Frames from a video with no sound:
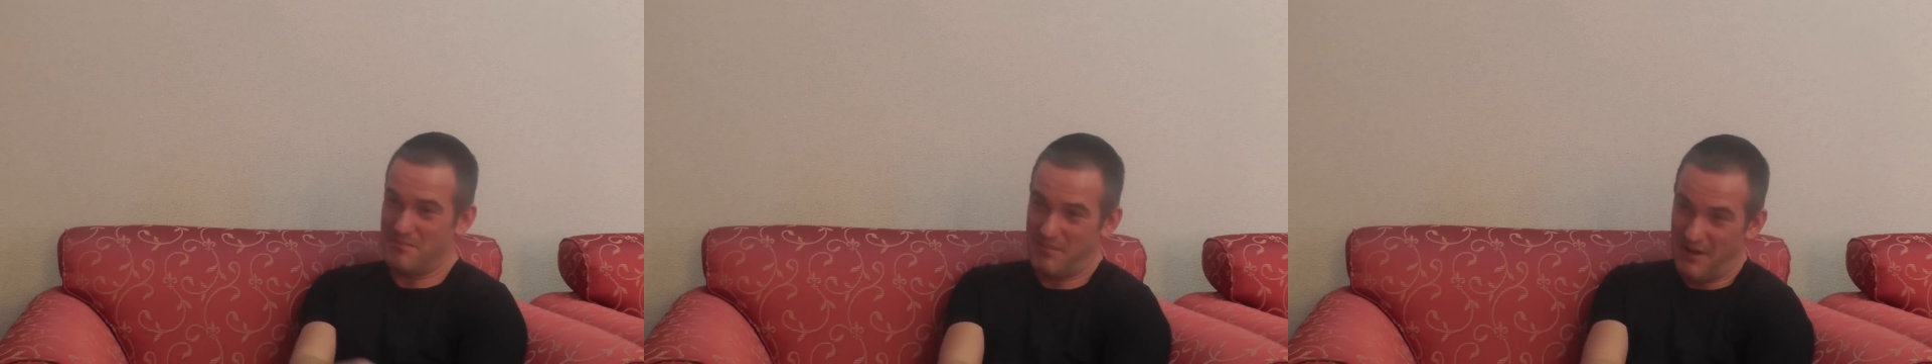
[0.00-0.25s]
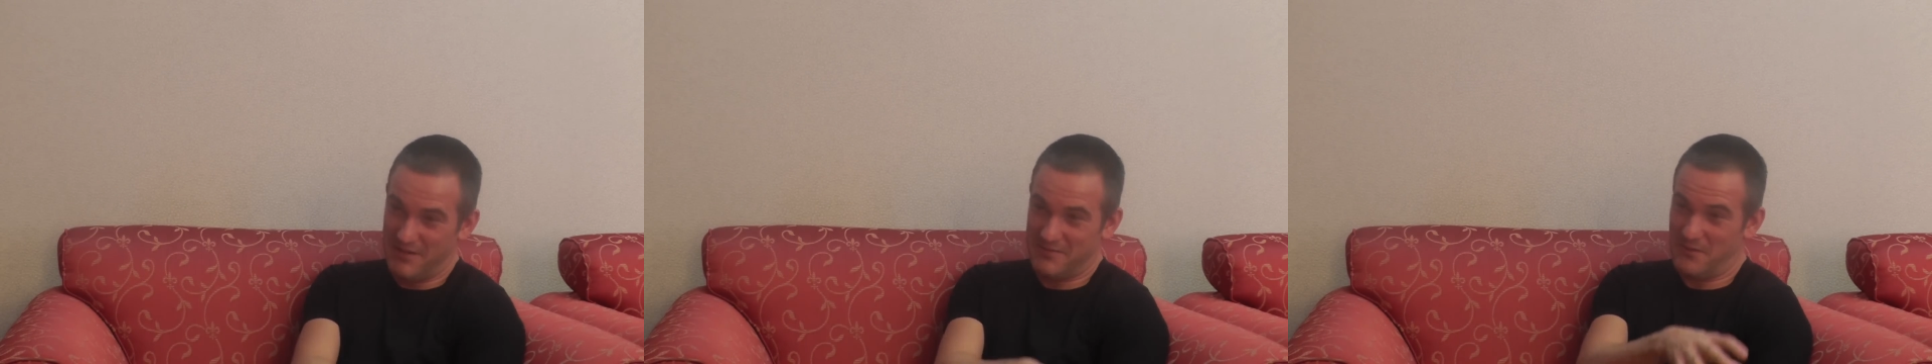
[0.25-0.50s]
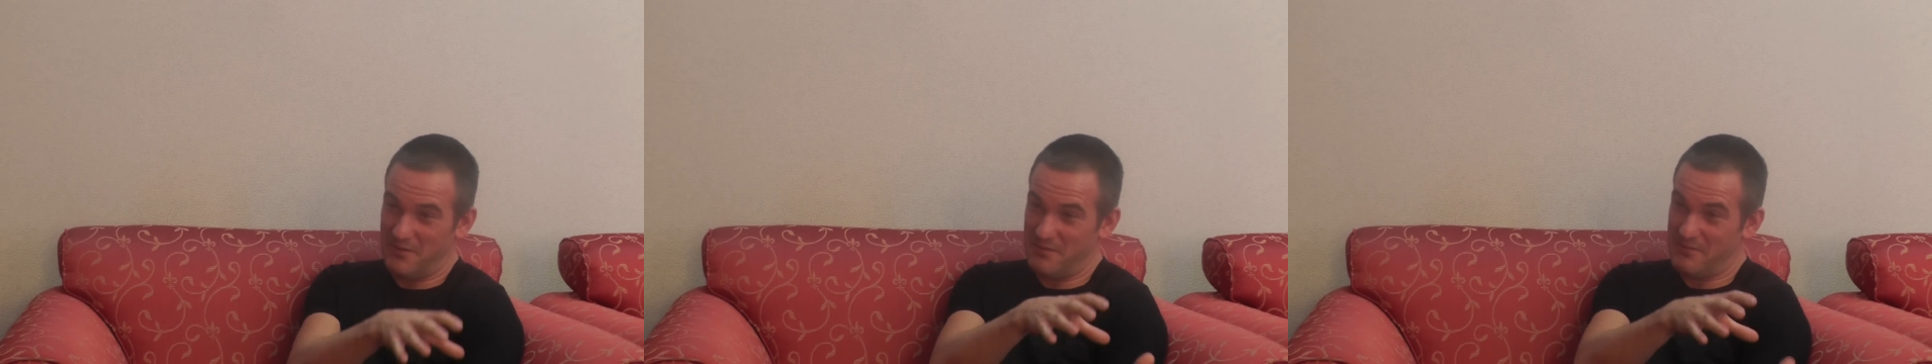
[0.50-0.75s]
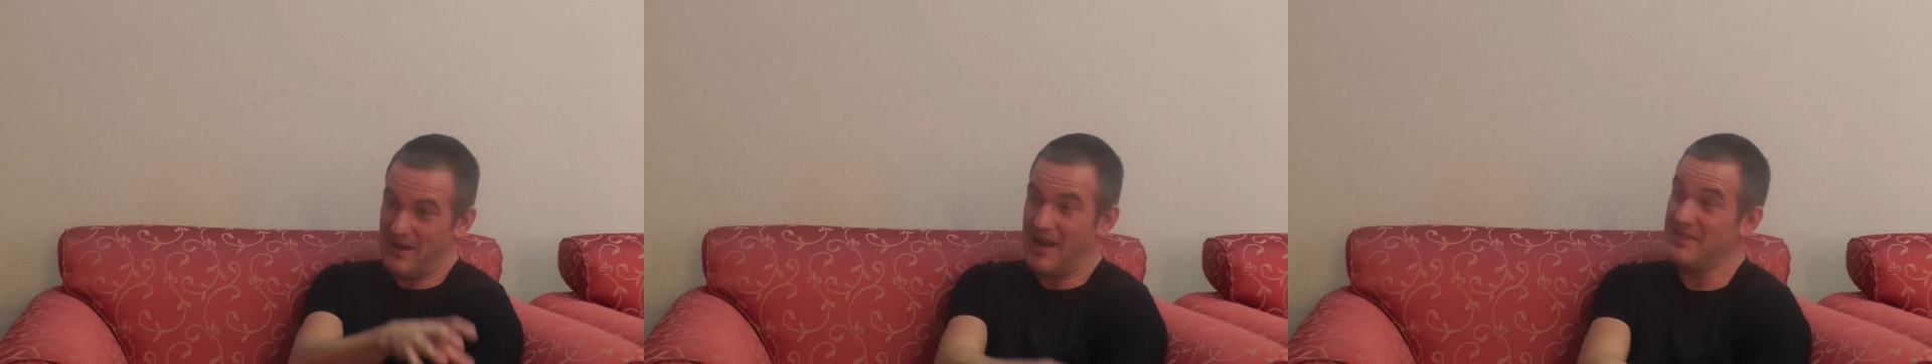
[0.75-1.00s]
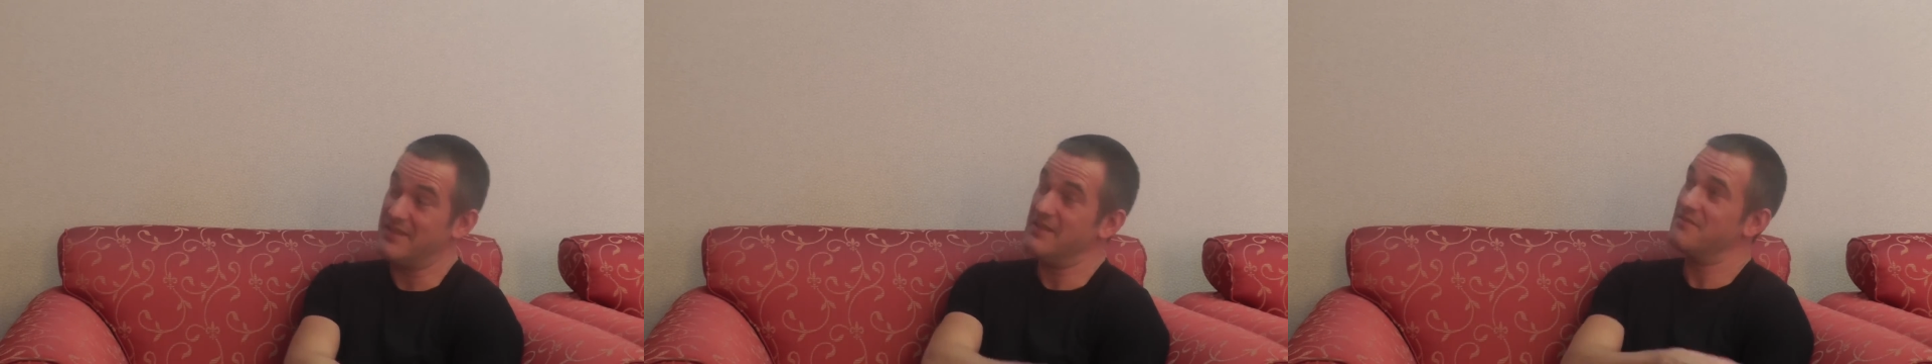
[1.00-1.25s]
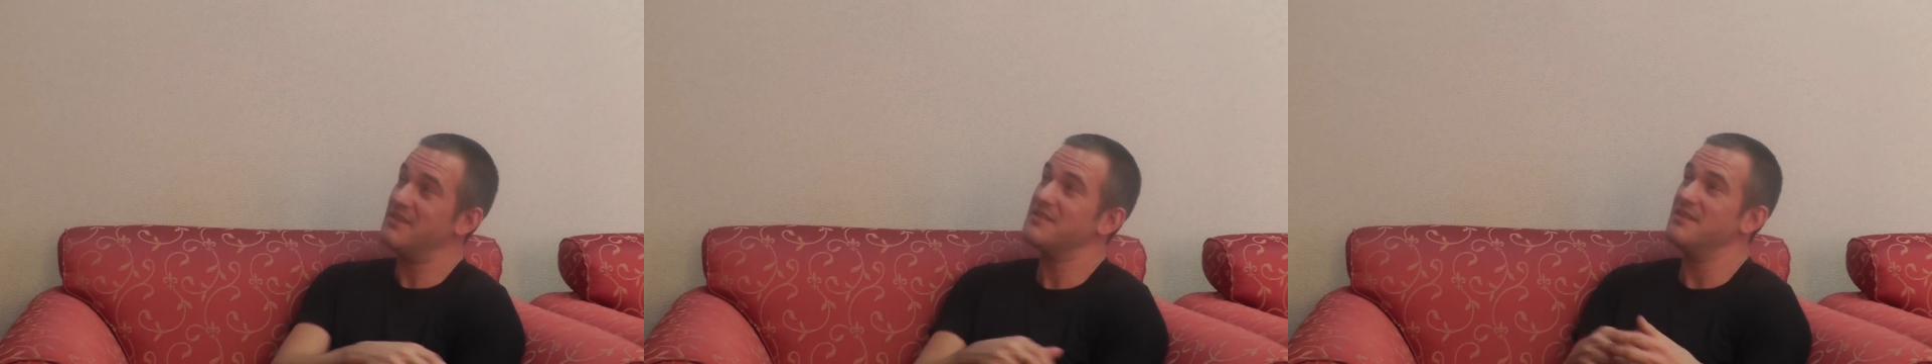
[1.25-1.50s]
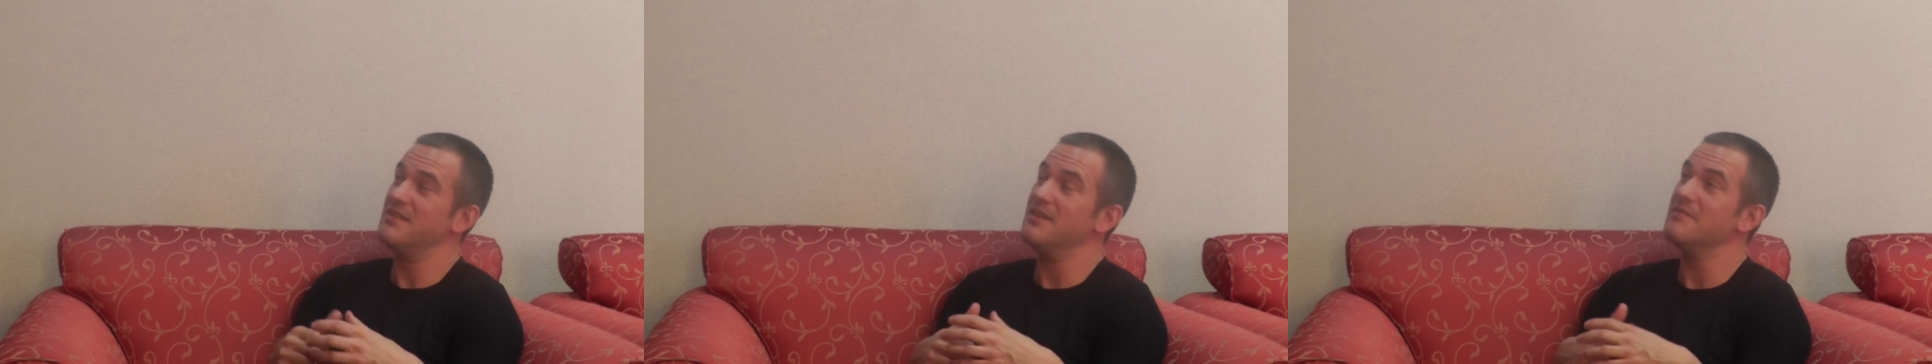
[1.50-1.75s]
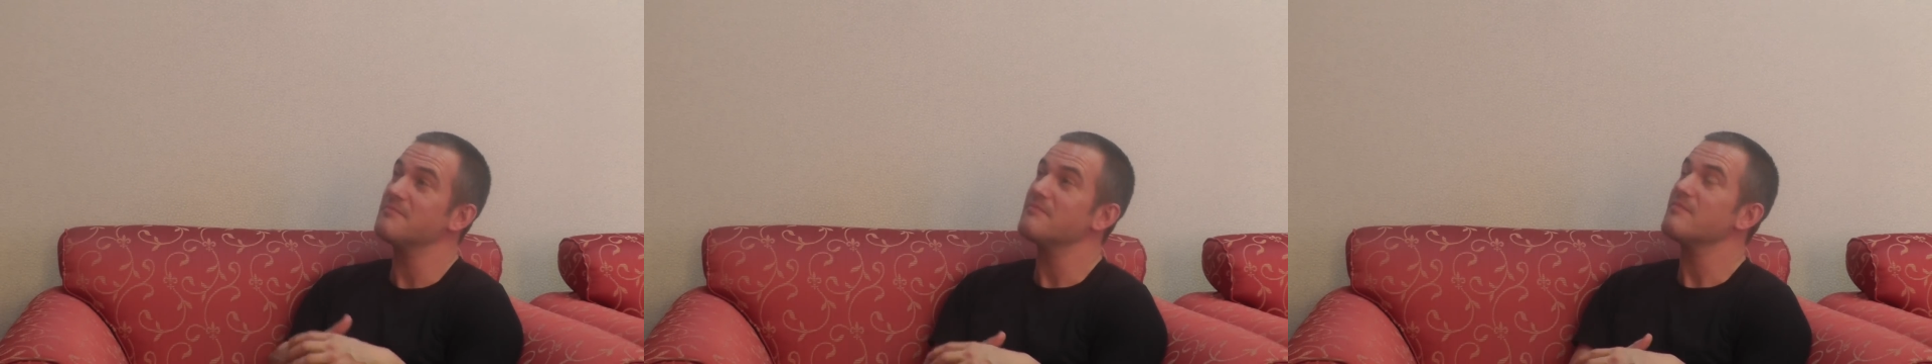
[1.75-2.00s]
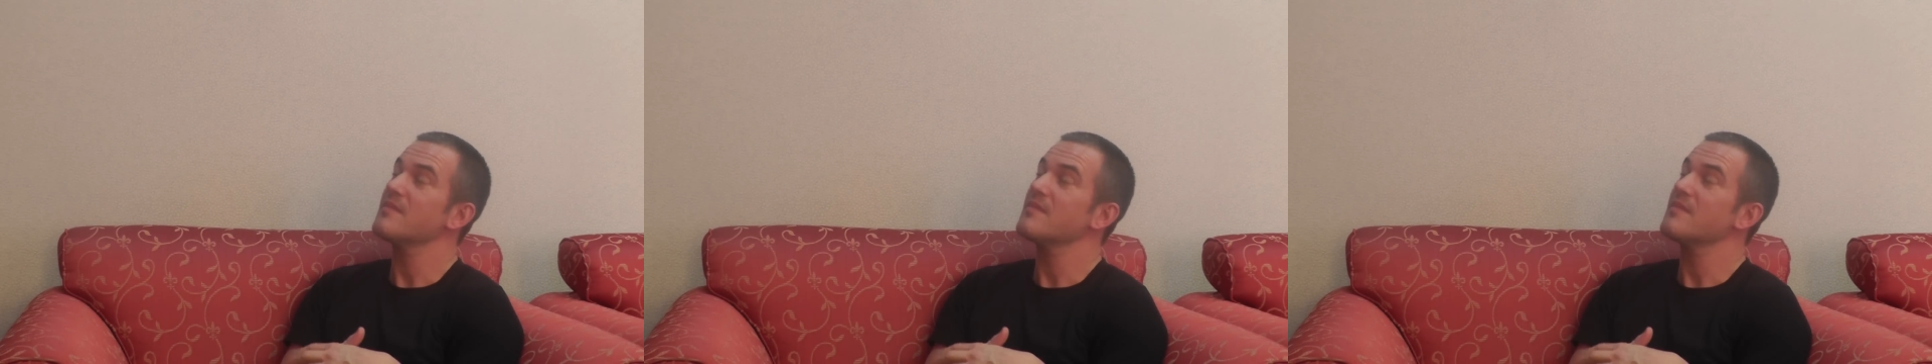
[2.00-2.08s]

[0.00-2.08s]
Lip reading: part of what the brand's interested in,